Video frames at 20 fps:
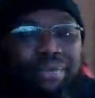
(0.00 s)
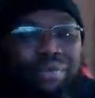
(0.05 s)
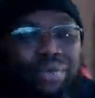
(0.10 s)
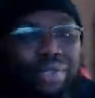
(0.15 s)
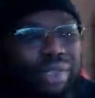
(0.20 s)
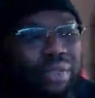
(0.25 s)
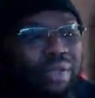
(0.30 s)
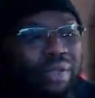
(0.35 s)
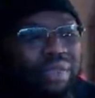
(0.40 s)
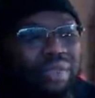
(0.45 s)

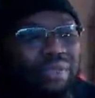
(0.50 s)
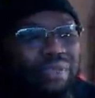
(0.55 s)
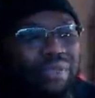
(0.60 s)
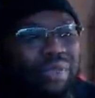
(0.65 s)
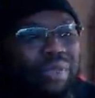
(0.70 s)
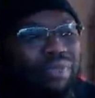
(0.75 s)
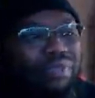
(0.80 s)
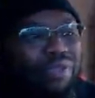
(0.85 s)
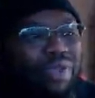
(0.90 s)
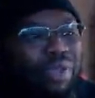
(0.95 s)

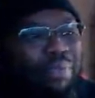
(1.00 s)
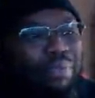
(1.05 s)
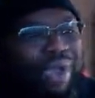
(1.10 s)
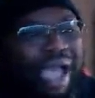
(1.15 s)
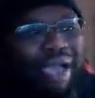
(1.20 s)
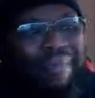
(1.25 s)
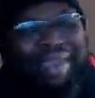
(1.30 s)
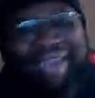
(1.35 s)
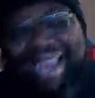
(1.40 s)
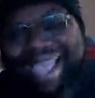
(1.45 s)
Will
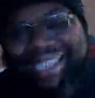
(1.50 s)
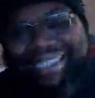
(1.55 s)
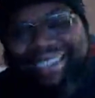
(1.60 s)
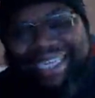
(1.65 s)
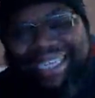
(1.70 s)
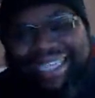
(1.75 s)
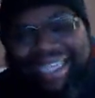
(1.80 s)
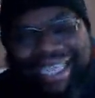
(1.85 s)
Bobby Lashley